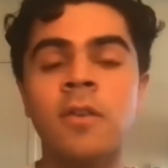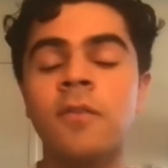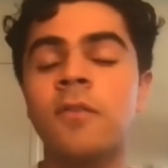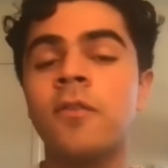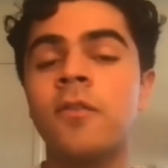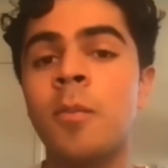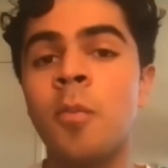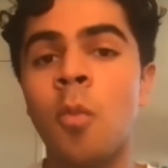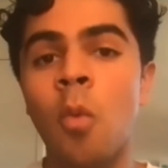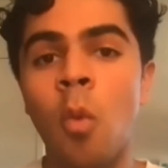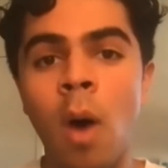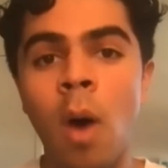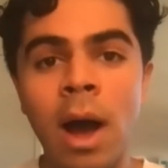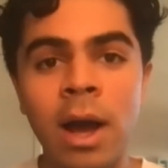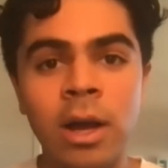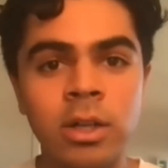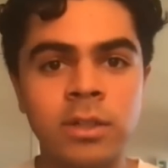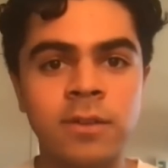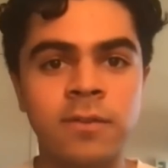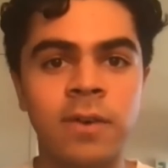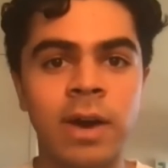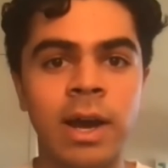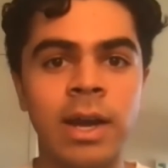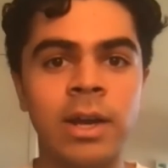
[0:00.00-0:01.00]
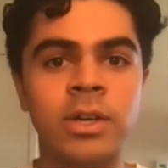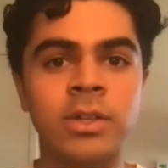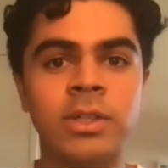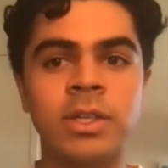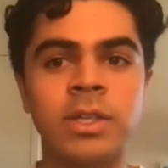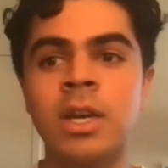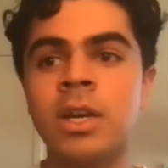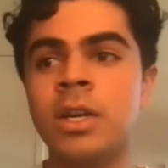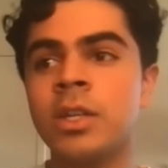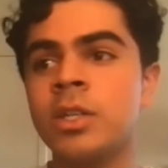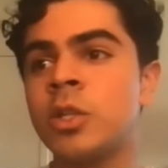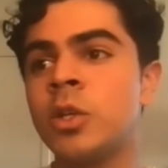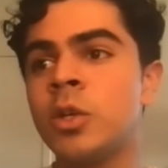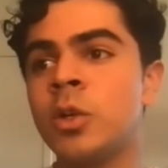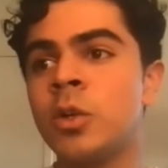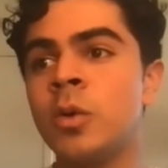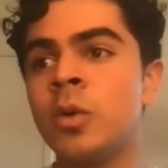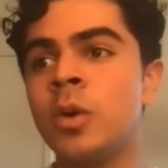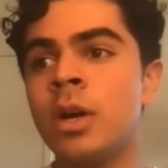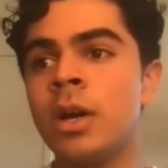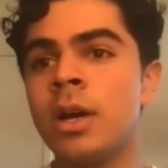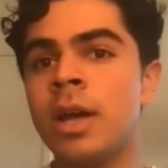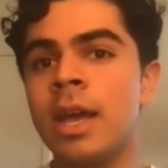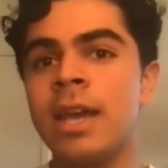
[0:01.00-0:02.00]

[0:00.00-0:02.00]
from wildfires, to